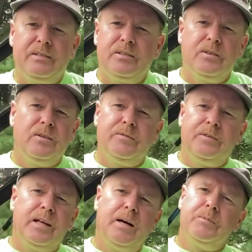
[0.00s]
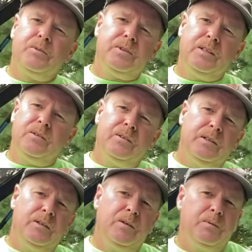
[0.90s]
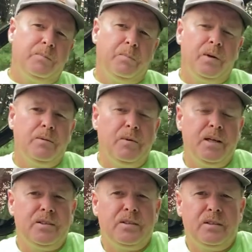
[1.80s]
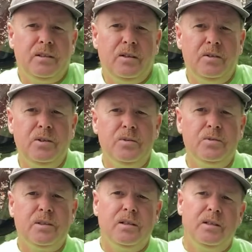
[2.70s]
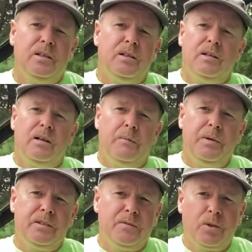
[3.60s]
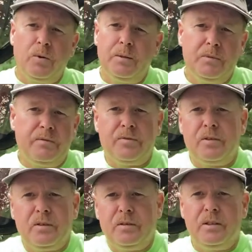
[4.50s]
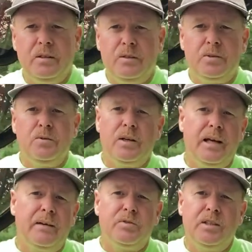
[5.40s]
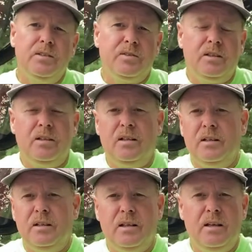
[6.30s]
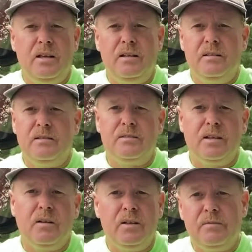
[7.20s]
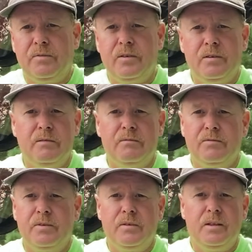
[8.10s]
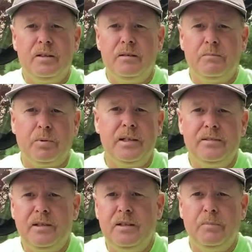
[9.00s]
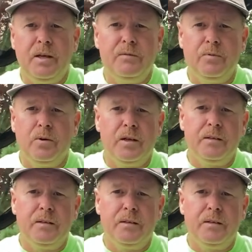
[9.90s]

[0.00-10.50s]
still a phenomenal deal, you know, to pretty much, you know, use a piece of equipment for, you know, 2.5 seasons and sell it for the price that you paid for it.